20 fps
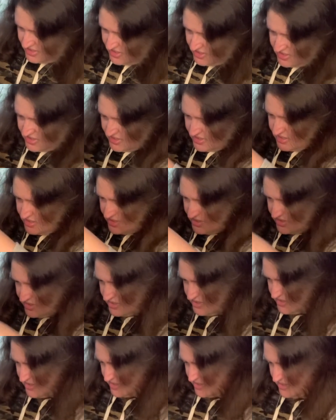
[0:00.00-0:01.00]

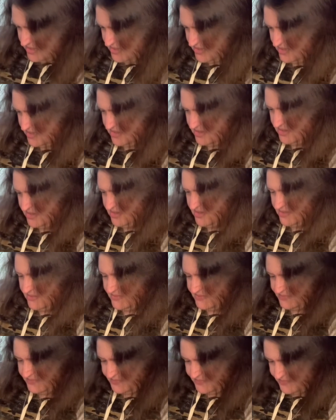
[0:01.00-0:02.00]

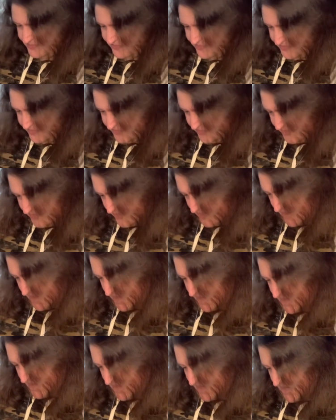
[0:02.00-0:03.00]

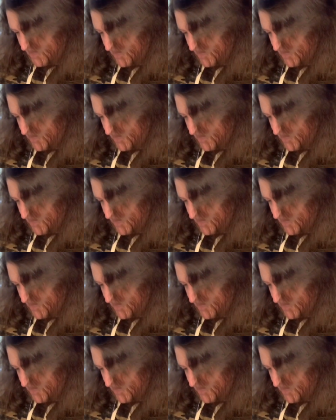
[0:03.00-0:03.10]
(no one is talking)